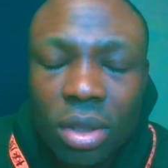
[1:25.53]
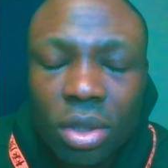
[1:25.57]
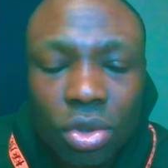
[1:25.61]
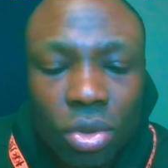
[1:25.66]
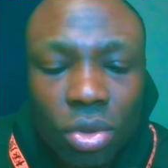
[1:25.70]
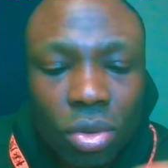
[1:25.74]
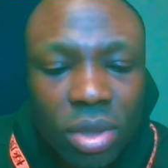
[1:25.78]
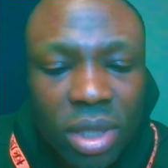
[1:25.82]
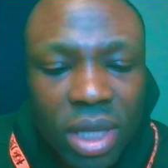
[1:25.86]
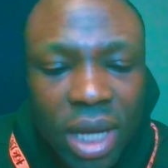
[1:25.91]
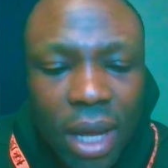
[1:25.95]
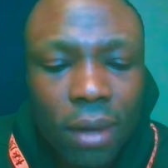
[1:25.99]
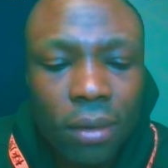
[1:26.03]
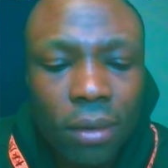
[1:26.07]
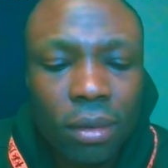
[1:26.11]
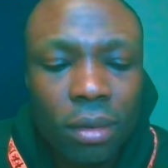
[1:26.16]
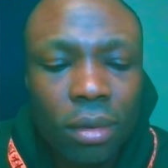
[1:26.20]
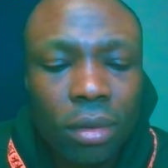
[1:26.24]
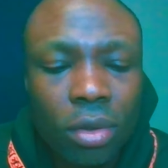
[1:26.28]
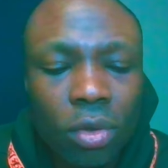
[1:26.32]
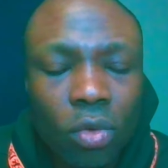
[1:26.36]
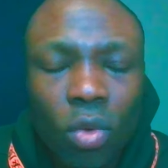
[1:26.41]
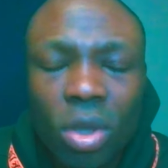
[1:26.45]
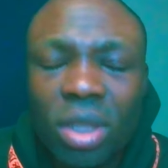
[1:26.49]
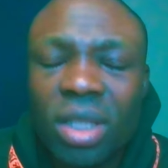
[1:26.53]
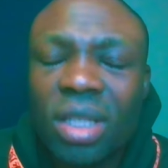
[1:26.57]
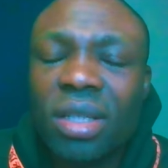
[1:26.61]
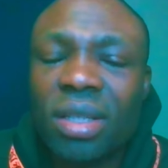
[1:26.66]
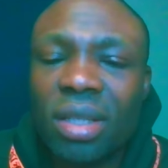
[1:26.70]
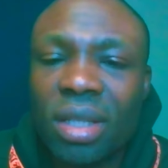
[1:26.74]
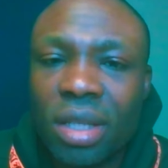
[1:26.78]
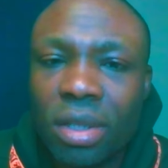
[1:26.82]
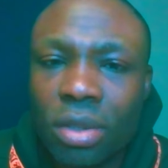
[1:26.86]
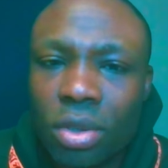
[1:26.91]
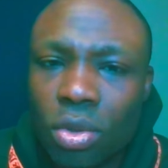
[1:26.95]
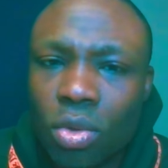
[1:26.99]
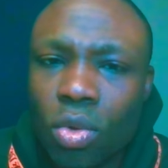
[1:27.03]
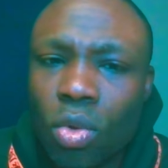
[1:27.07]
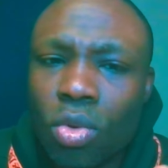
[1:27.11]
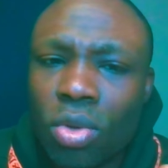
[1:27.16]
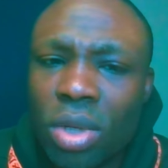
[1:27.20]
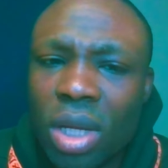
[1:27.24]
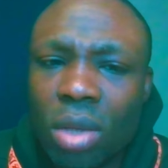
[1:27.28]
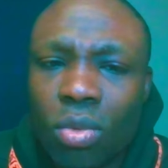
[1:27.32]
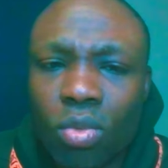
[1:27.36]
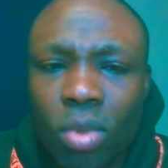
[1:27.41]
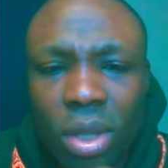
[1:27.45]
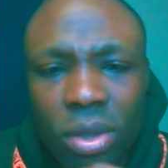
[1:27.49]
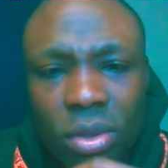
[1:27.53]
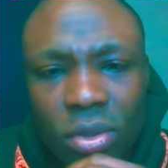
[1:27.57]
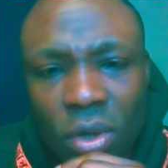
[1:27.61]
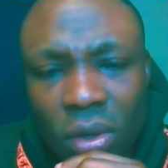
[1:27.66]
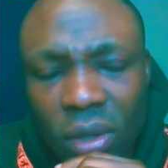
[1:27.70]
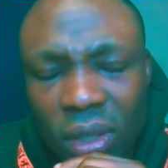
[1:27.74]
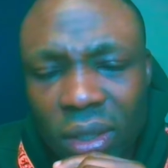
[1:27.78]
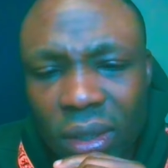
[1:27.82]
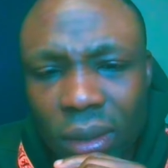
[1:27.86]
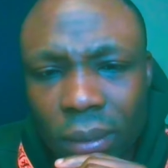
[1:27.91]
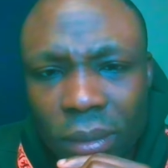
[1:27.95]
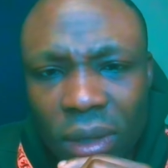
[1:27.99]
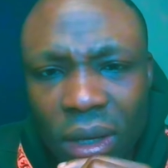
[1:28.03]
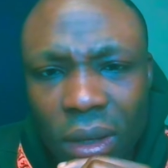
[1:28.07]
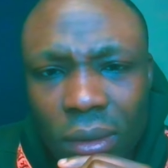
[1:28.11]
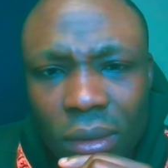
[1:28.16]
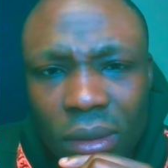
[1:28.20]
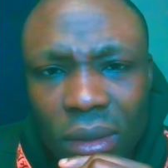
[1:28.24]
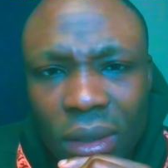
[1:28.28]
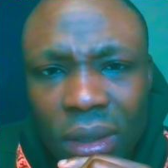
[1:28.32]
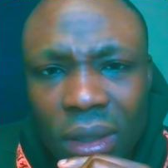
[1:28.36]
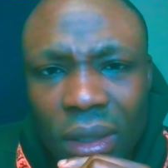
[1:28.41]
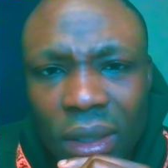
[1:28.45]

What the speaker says: So now, what is this code that we're talking about?